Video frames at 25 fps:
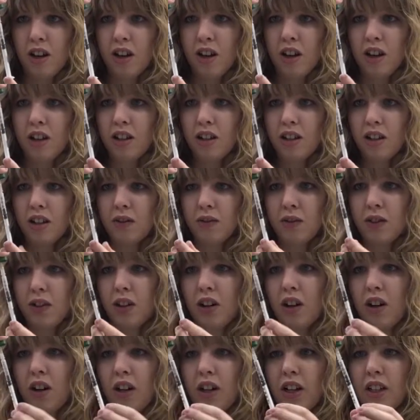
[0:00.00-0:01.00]
And if
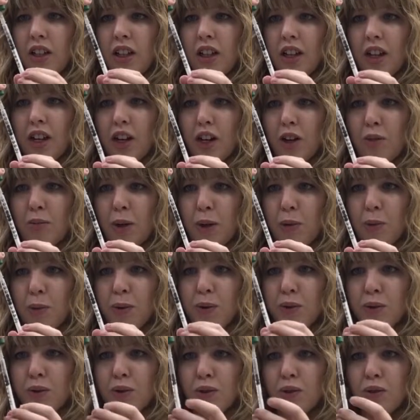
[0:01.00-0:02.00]
there are any air
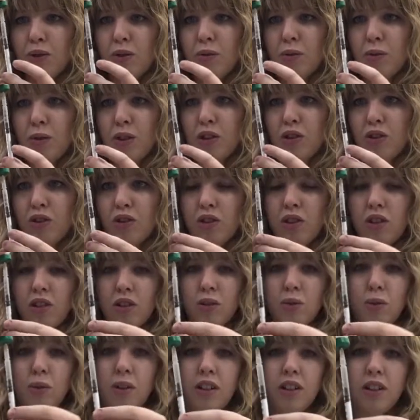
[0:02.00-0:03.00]
bubbles, which
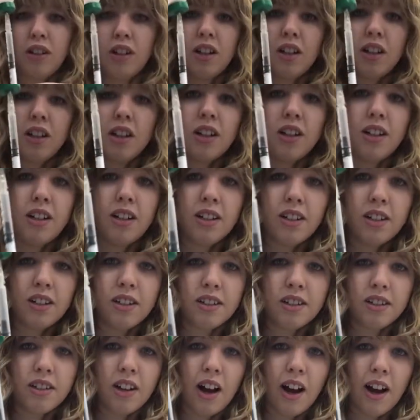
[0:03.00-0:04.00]
this one
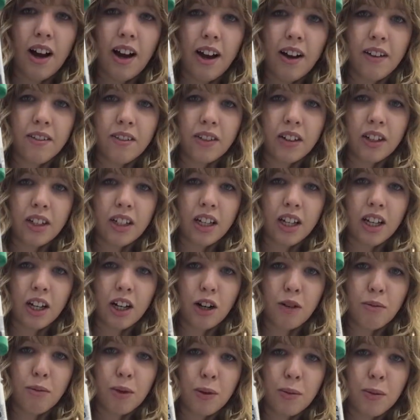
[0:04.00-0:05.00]
does not have
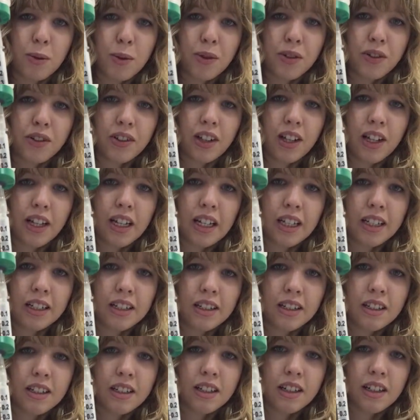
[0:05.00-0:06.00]
any air bubbles in
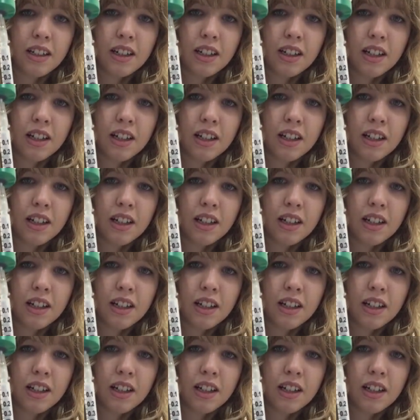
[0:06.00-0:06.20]
it,